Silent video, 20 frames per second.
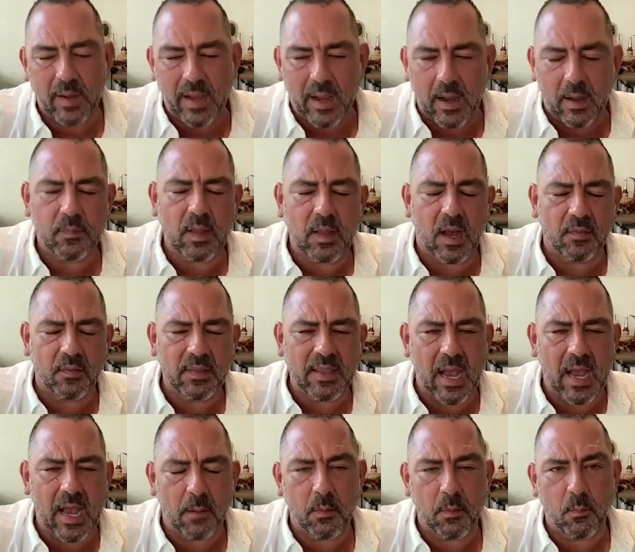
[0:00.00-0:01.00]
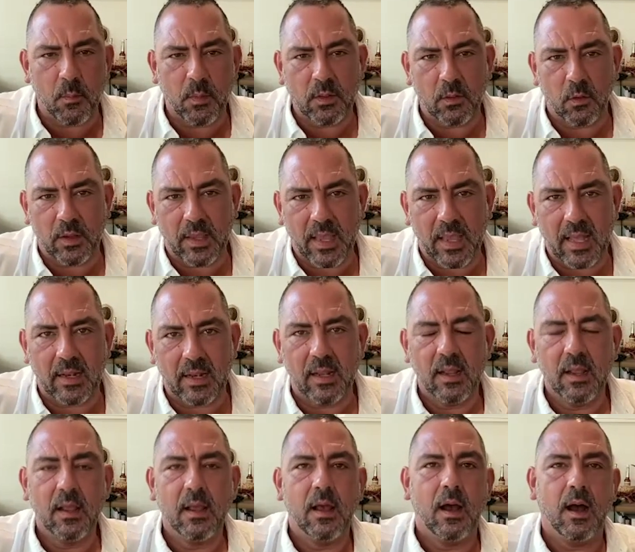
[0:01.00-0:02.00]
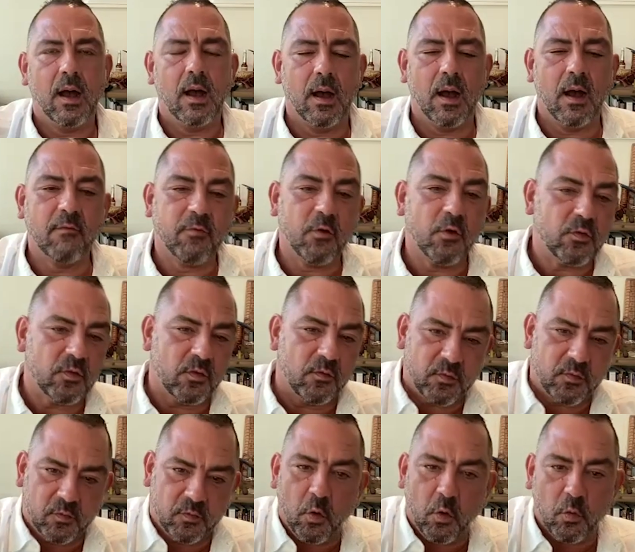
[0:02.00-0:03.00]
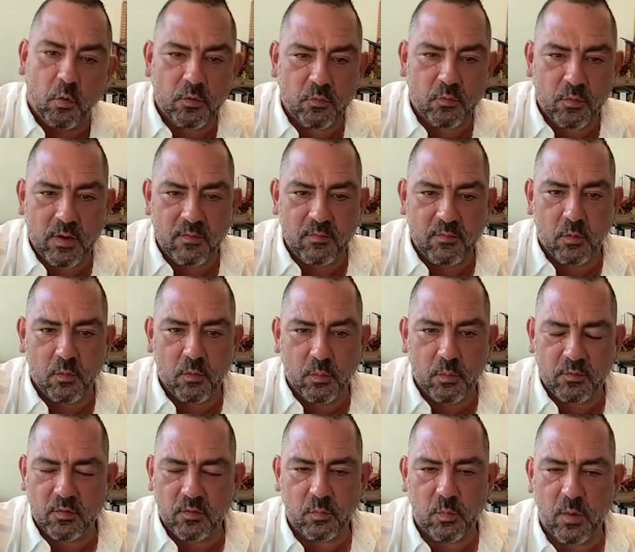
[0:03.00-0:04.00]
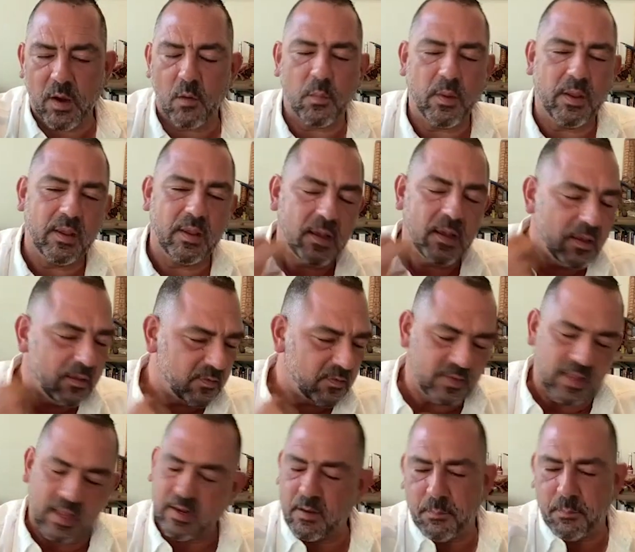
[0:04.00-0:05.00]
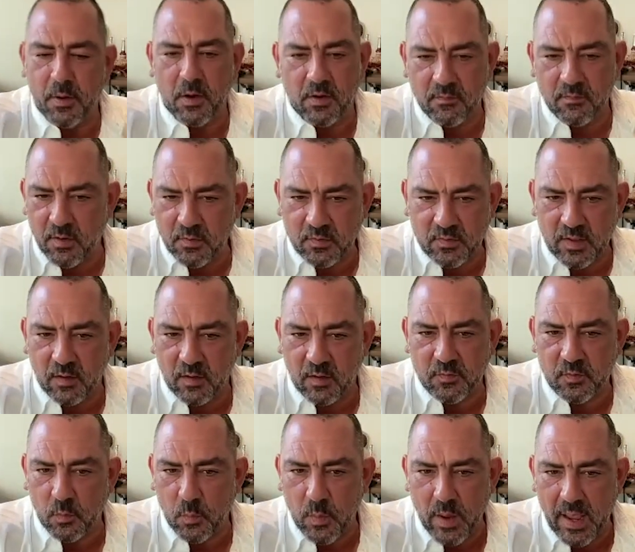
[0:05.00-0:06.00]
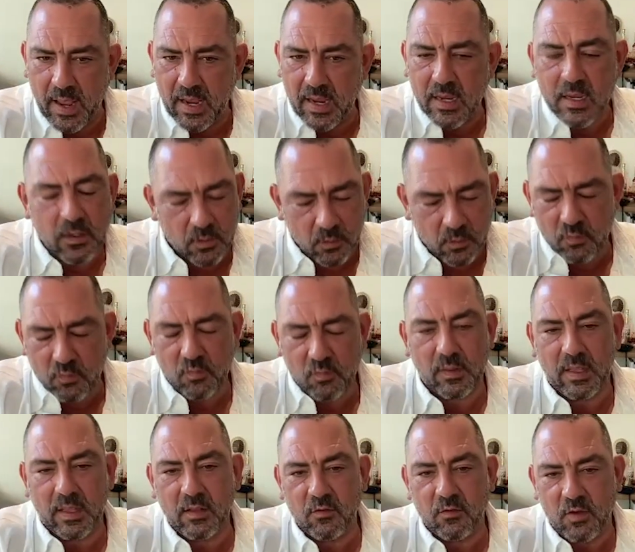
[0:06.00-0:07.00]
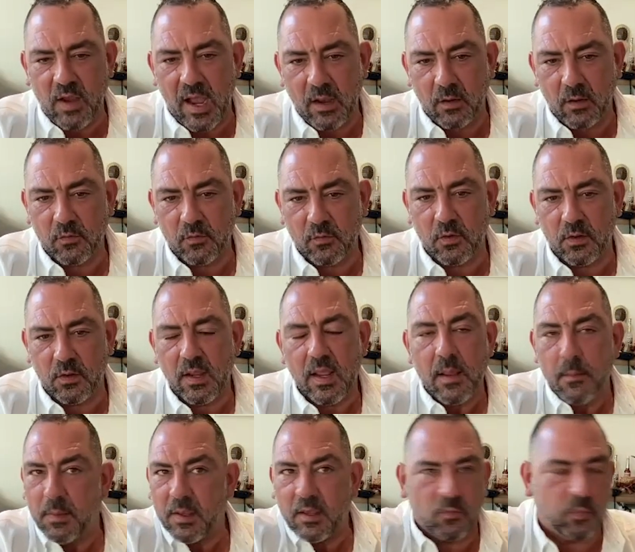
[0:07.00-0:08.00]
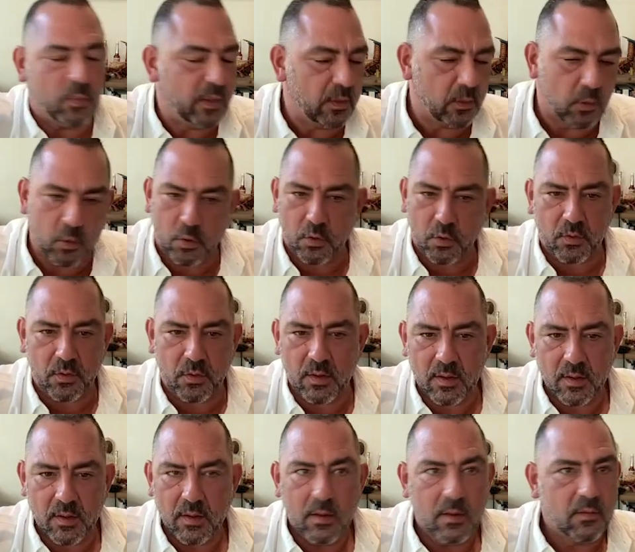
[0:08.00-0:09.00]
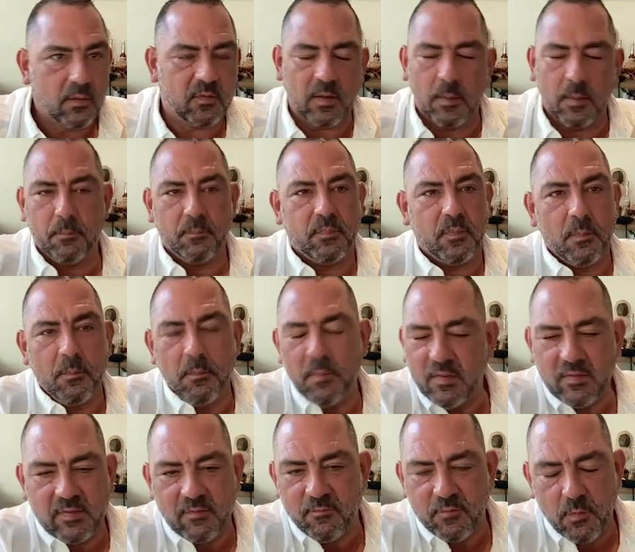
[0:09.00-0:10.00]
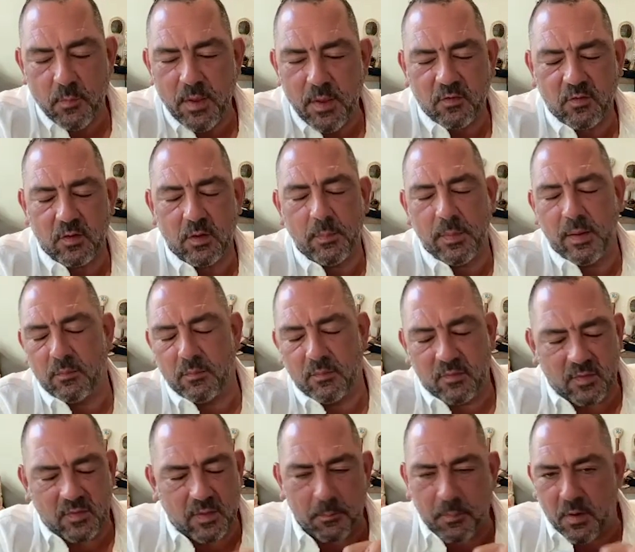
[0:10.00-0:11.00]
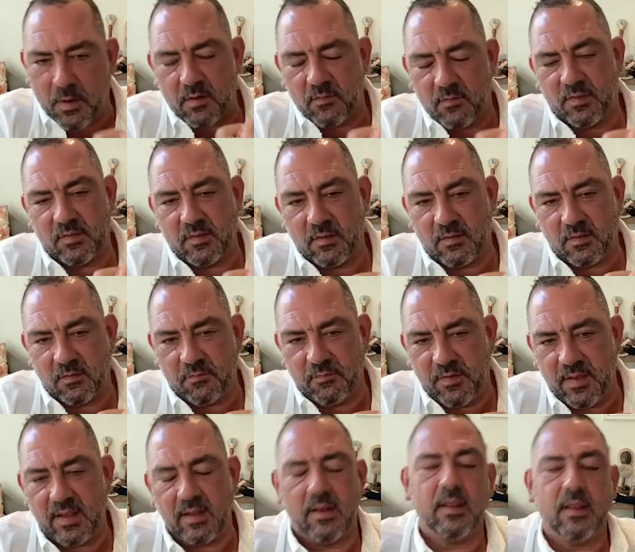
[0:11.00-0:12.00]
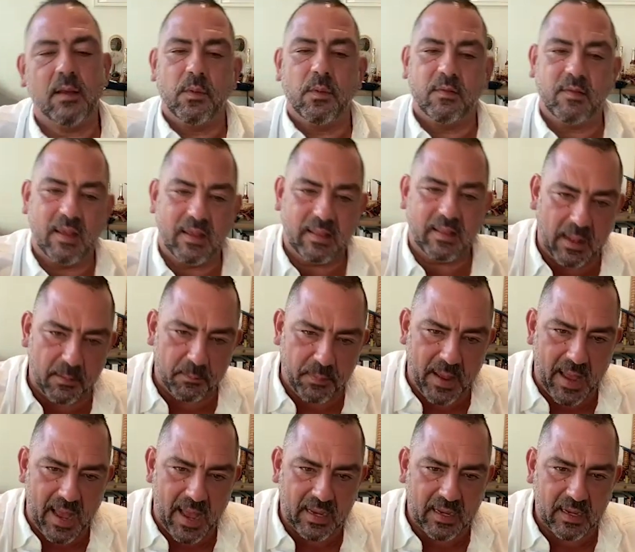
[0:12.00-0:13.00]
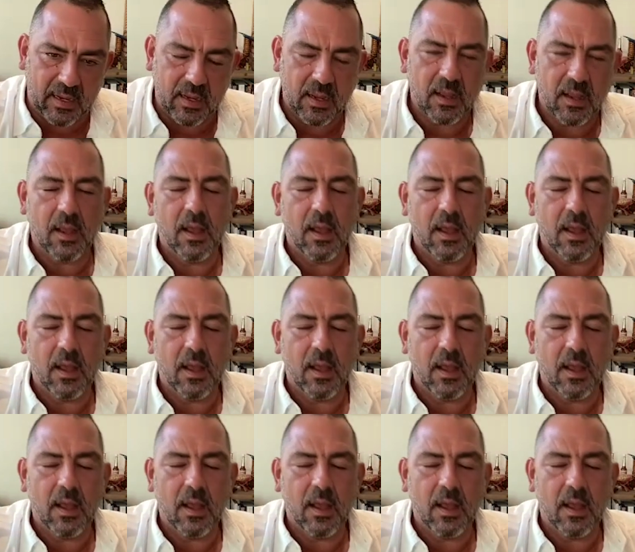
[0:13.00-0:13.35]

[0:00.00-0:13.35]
on the album we look at a version of soul retrieval, which is where we send a part of ourselves away, usually in childhood, because we learn some misinformation about some part of us doesn't fit, and we take that back.